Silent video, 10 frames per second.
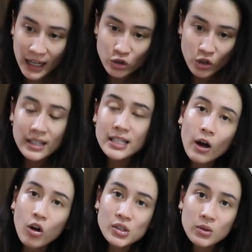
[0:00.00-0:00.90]
black dress.
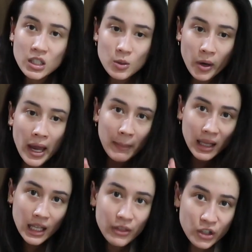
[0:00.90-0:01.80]
I also need to bring
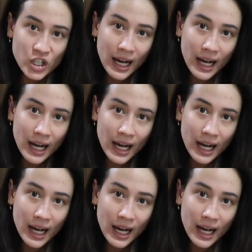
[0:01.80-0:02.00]
my leather